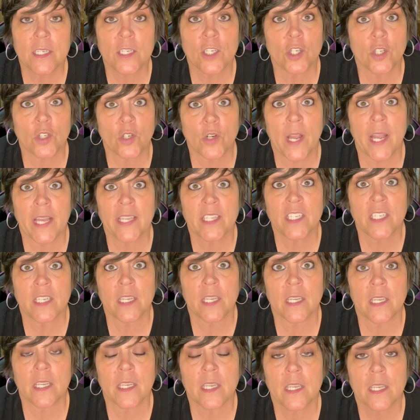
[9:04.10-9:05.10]
to try
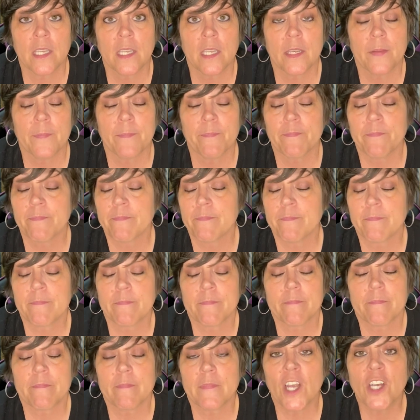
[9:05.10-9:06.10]
to
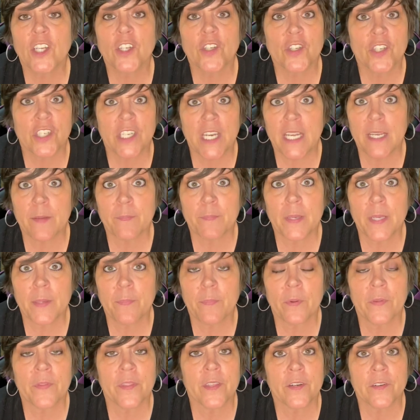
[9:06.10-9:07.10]
understand
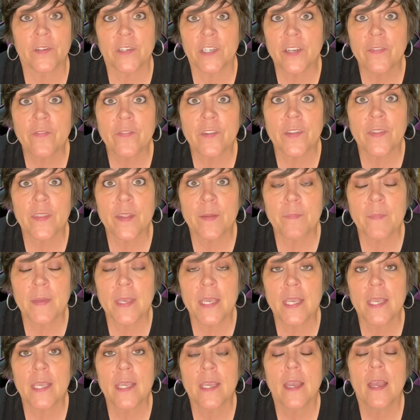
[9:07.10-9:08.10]
people that are different than
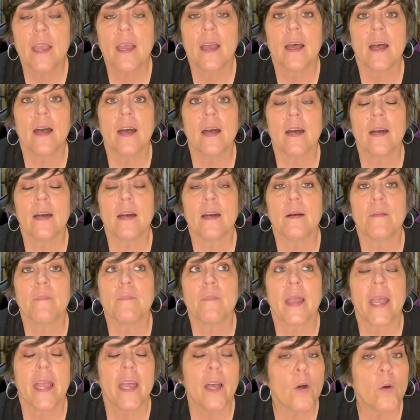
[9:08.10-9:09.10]
me,
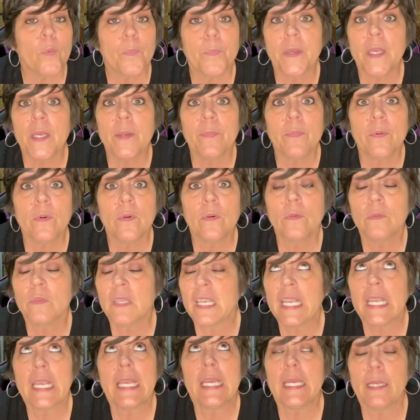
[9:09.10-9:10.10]
help people,
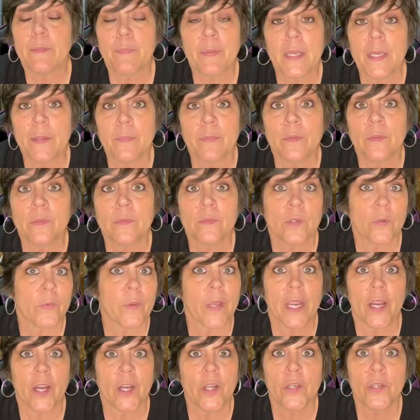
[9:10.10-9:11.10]
any people, don't
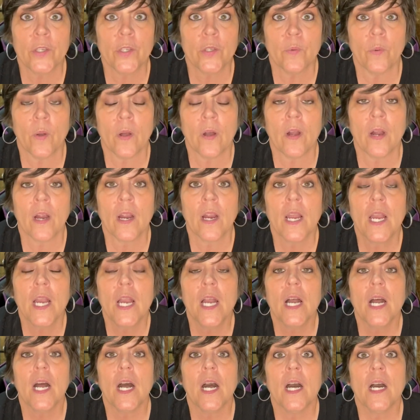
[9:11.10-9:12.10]
care who you are.
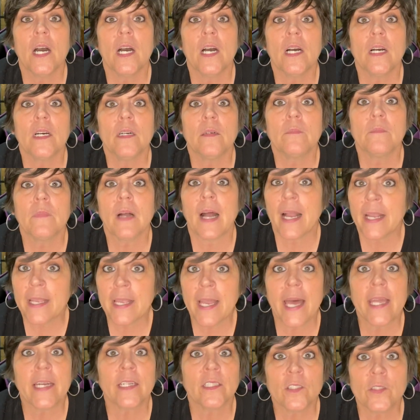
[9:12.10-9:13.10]
I
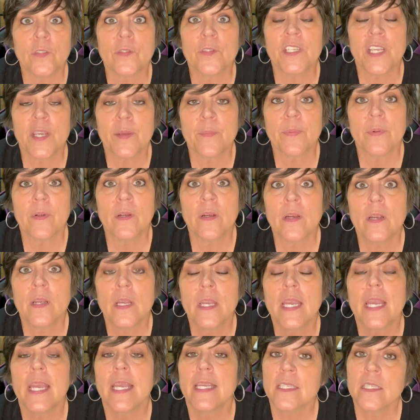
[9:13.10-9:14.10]
got a little temper,
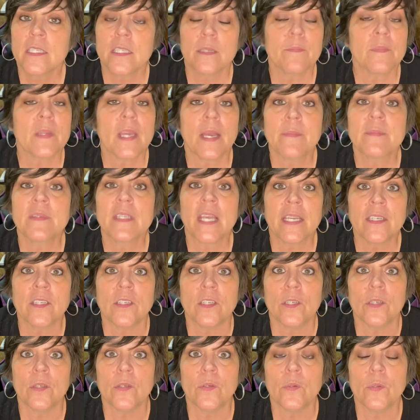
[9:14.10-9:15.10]
and sometimes I
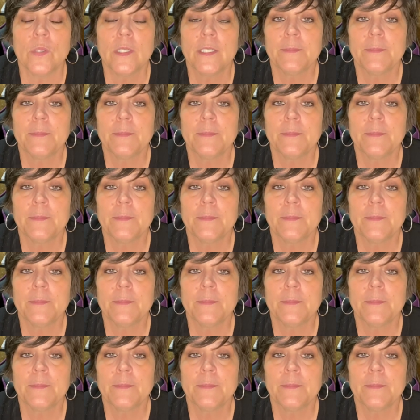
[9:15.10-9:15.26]
do,